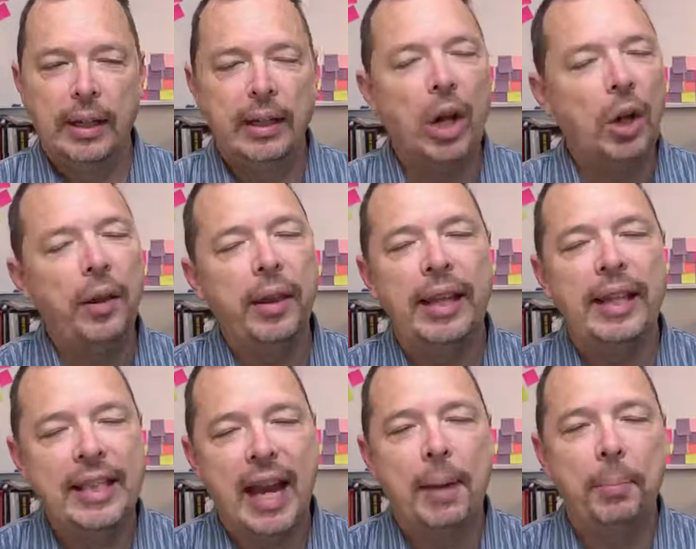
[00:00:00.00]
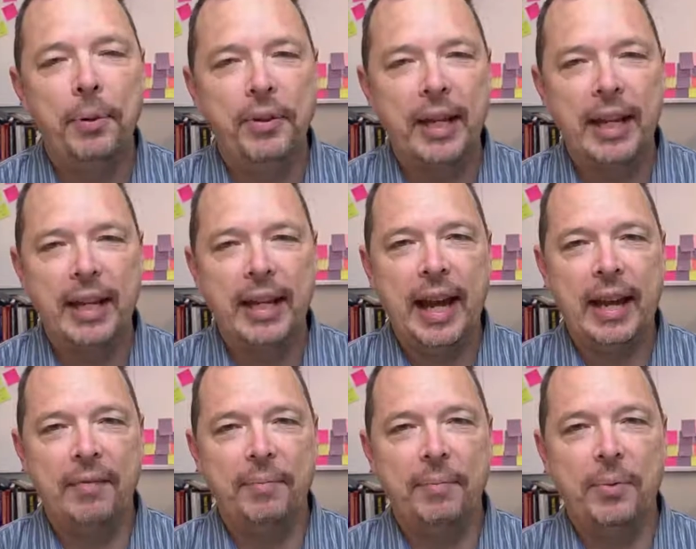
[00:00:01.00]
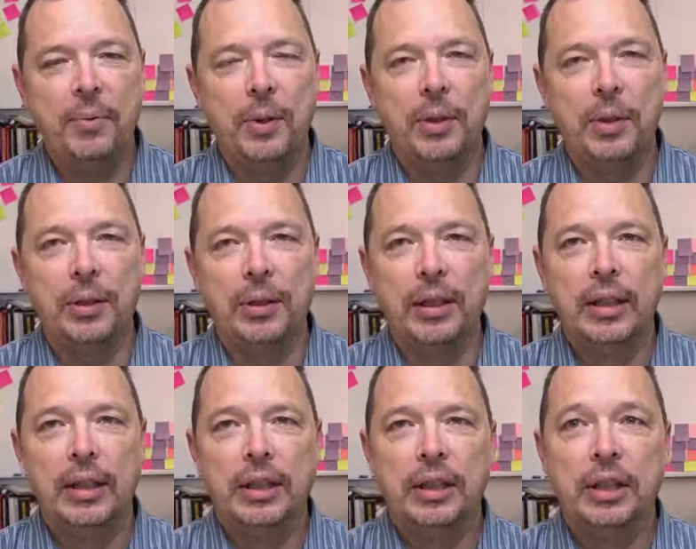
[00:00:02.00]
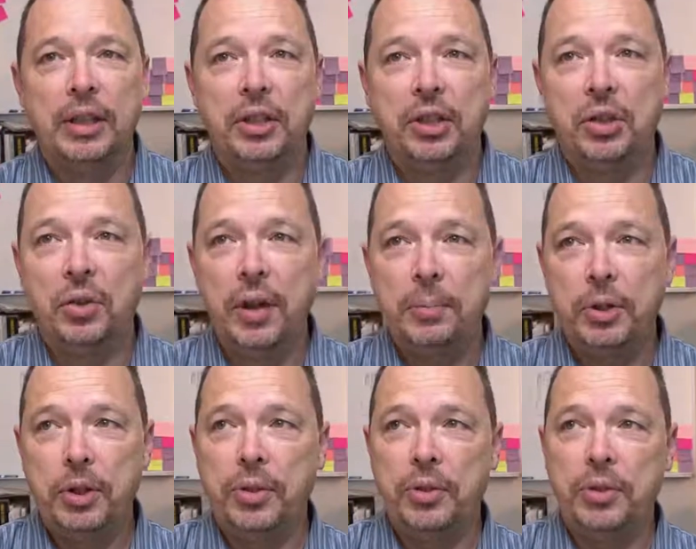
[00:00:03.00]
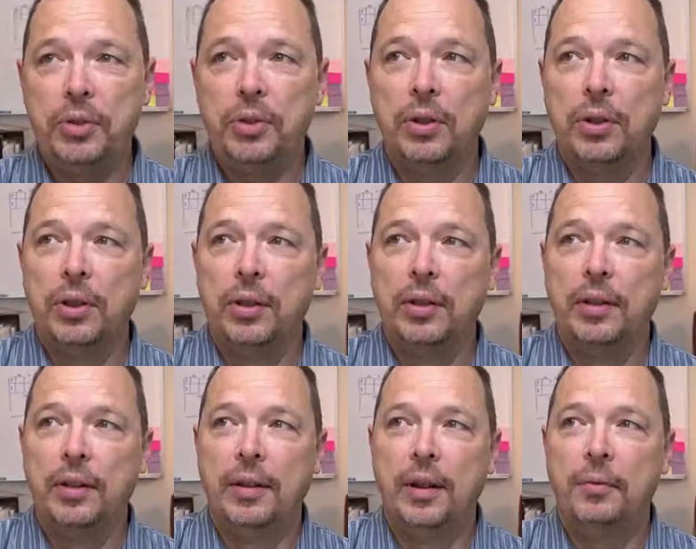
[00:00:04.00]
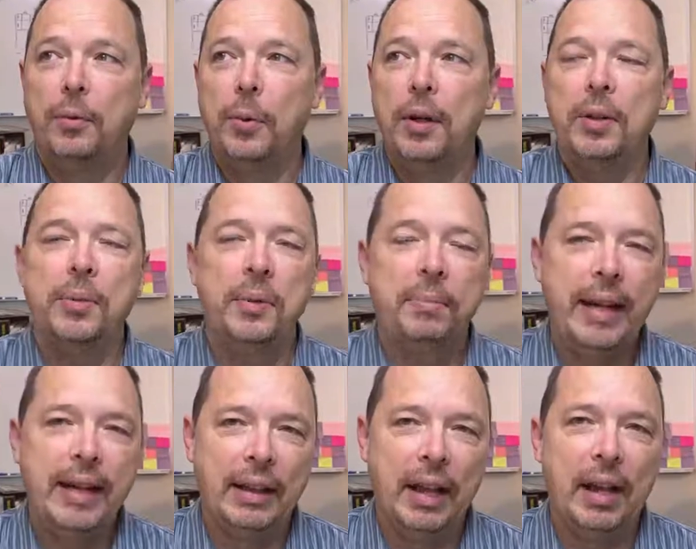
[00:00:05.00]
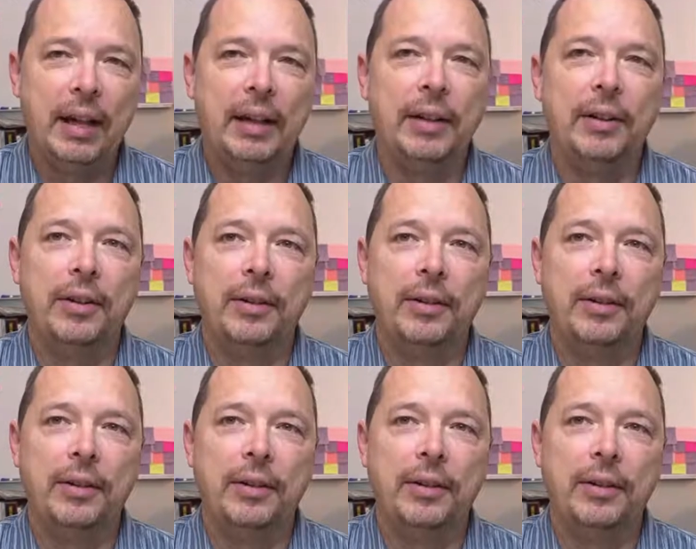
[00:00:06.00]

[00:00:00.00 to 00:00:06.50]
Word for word: And all the examples that he gave me were descriptions of what it would be like